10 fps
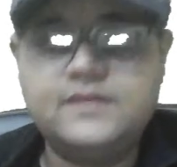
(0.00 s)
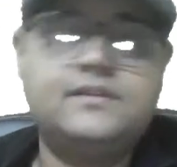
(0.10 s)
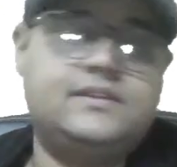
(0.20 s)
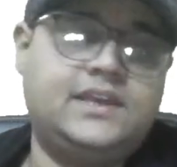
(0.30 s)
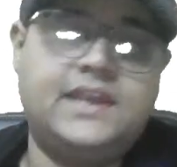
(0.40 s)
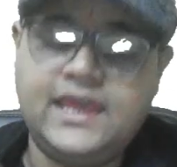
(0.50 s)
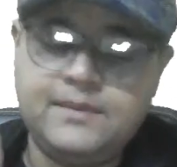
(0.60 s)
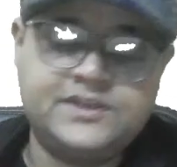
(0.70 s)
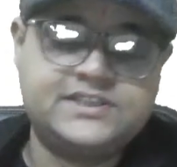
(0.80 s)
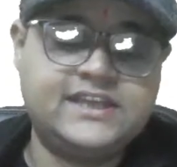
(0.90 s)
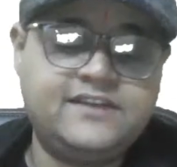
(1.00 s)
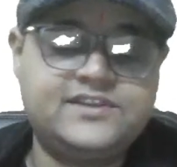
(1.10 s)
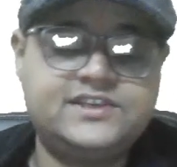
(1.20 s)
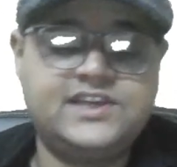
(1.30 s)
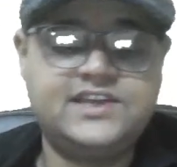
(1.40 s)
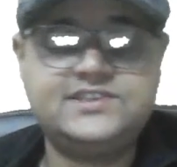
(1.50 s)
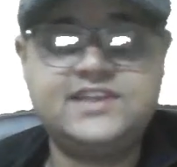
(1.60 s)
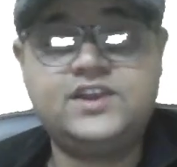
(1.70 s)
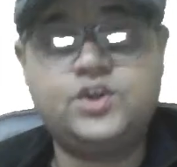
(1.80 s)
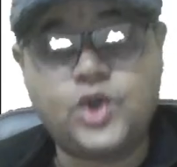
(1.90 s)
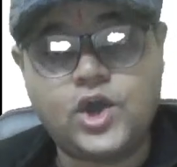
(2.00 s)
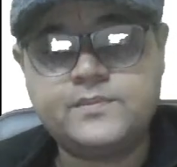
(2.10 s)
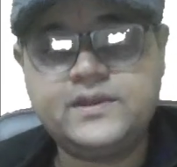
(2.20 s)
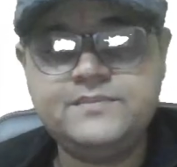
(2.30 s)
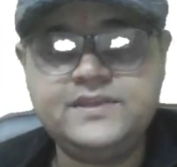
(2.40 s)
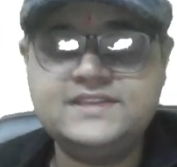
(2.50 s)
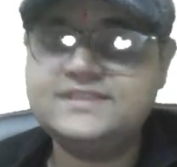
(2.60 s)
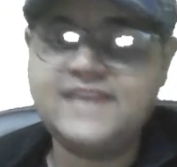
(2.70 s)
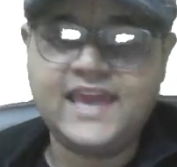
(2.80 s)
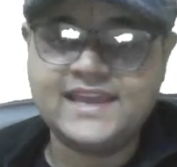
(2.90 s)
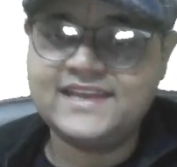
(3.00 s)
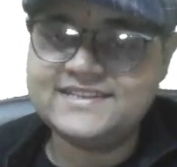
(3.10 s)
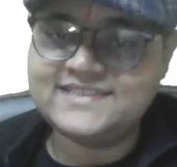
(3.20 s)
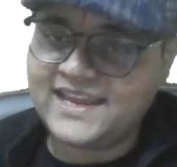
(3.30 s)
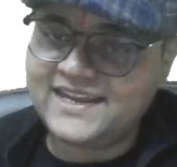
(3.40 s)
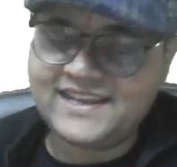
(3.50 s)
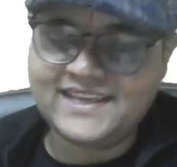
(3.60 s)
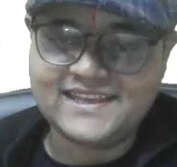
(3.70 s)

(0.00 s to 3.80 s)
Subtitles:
The name itself suggests that normal means the angle is 90.